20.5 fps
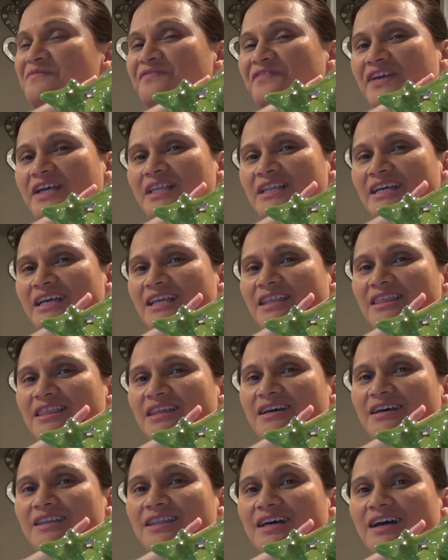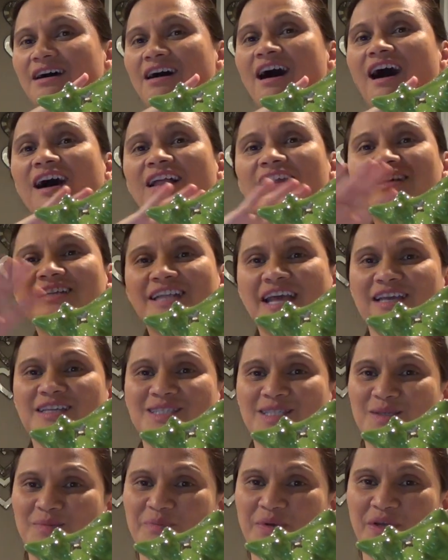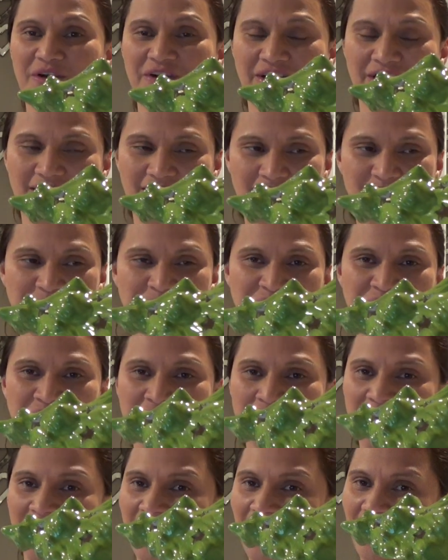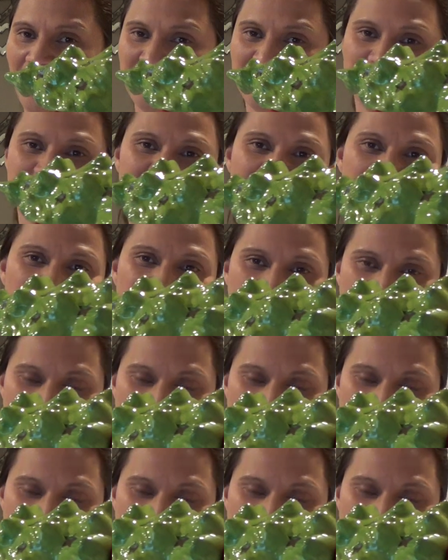feeling the holiday spirit. It's